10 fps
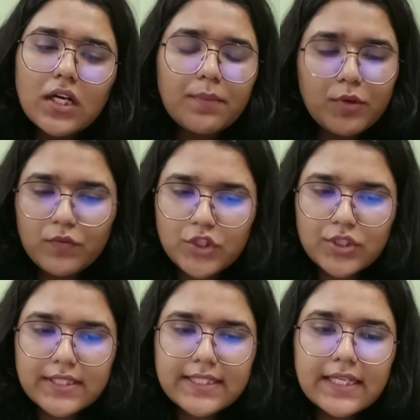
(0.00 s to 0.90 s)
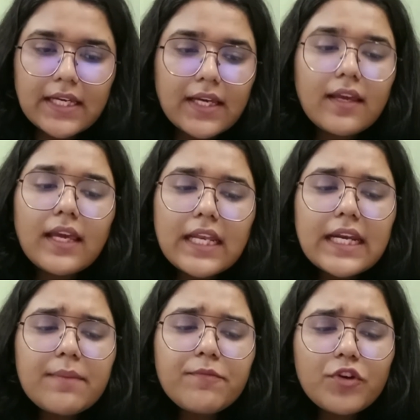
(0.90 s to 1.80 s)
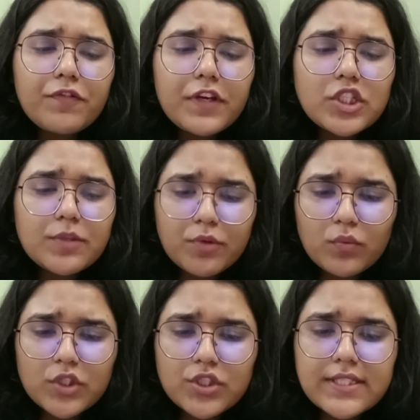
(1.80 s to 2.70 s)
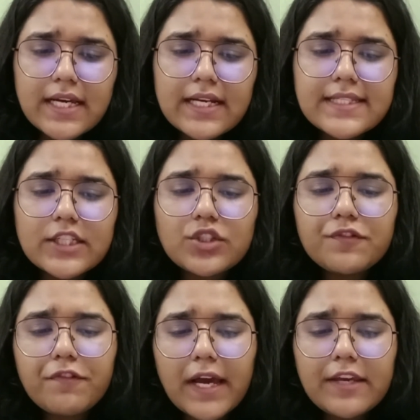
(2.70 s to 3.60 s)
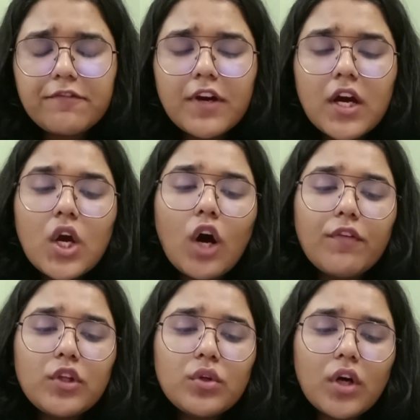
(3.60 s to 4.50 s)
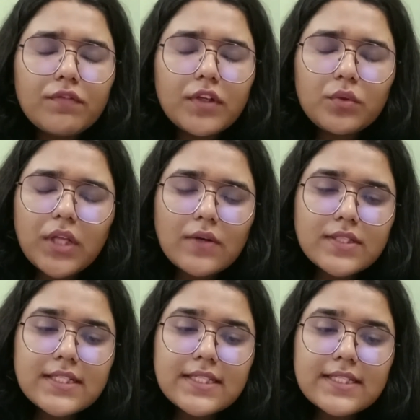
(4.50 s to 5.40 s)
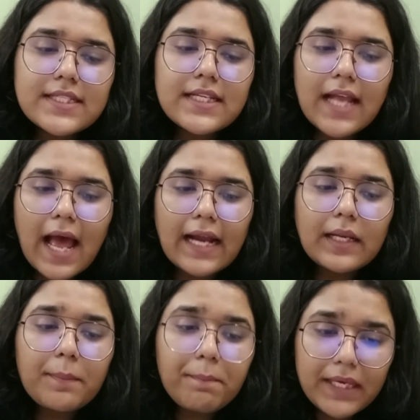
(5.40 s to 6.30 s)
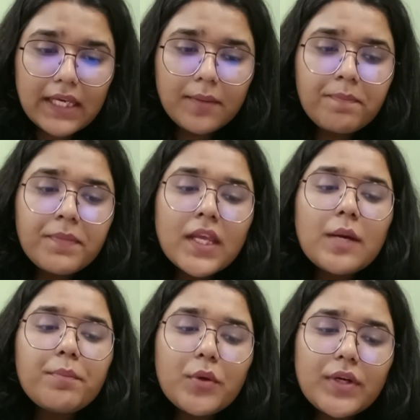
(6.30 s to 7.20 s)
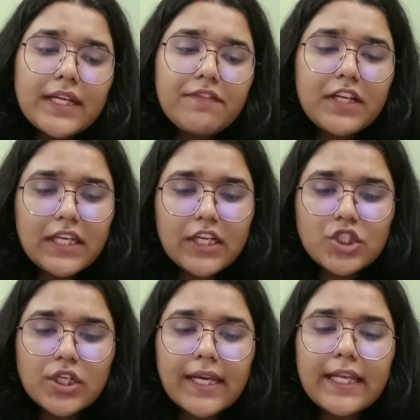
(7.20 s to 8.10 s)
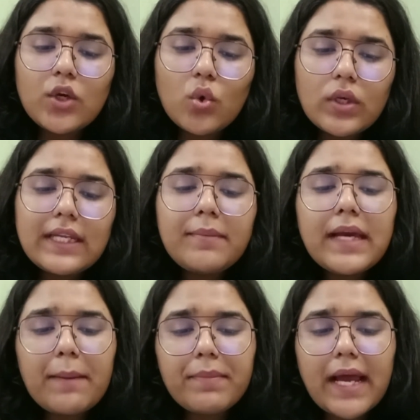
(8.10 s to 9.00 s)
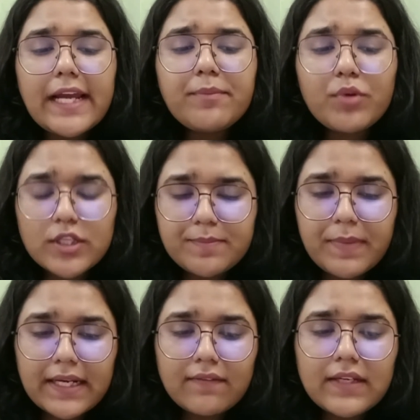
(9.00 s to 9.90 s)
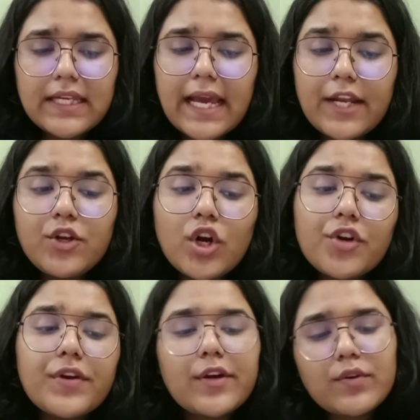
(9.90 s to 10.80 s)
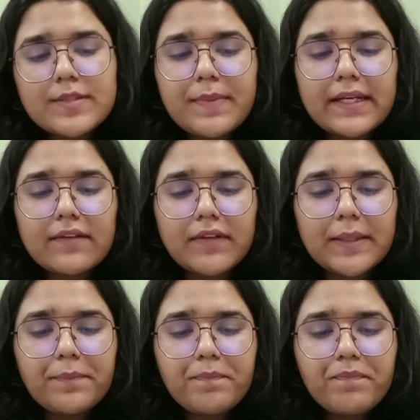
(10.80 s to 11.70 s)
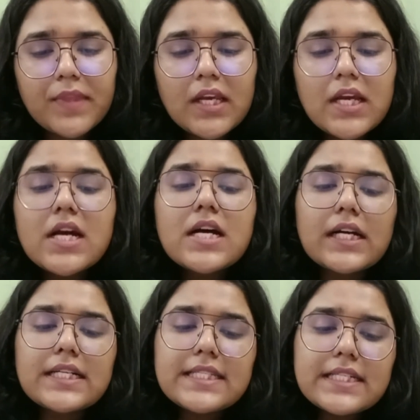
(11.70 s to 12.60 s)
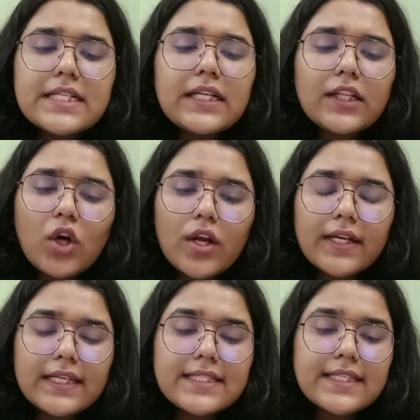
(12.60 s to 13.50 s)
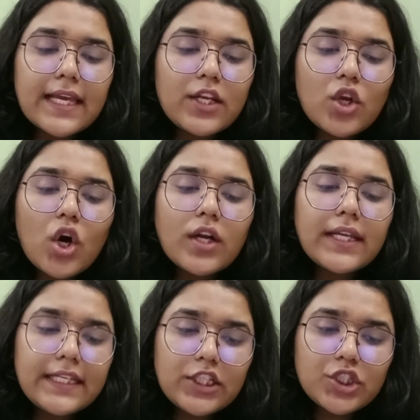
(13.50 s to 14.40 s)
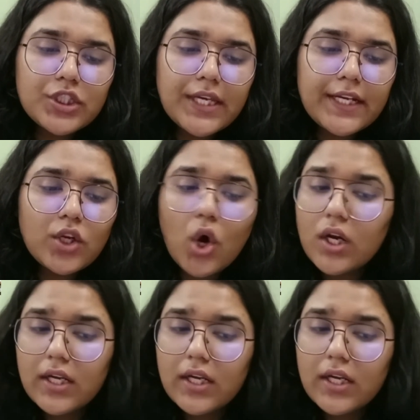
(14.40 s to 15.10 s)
provisions. In rem forfeiture provisions under Section 5 of the 2016 Act, being punitive in nature, can only be applied prospectively and not retrospectively. Concerned authorities cannot initiate or